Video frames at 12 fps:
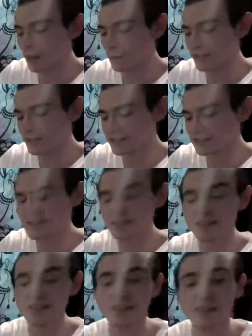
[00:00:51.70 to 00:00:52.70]
but this is
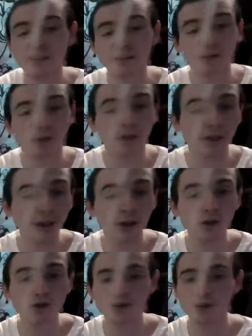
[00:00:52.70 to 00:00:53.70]
intended for
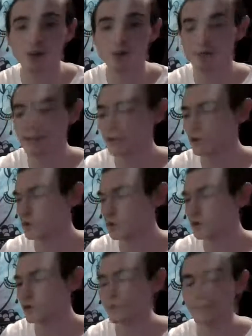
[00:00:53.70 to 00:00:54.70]
Leo, so Leo, we're
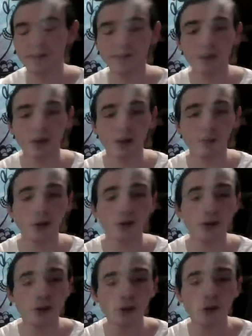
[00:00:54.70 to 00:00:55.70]
going to be talking about
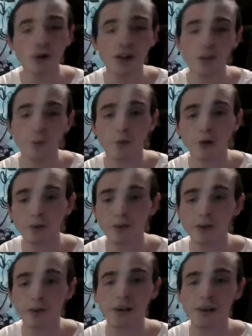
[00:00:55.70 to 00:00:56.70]
you and your
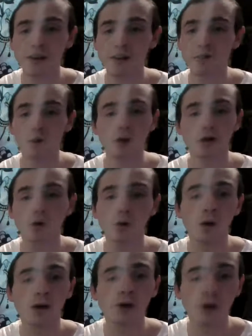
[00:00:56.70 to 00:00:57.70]
partner, and or
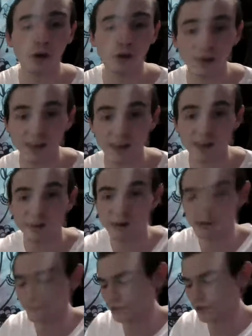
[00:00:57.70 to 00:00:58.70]
whoever you're thinking
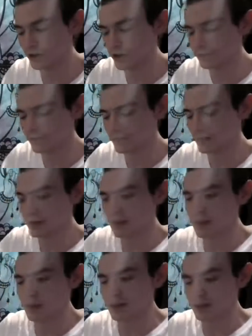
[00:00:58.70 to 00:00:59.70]
about, alright?
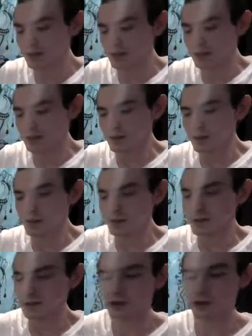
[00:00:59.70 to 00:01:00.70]

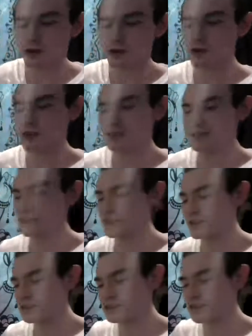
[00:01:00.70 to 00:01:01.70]
So, let's
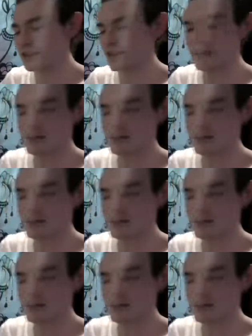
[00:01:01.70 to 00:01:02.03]
see.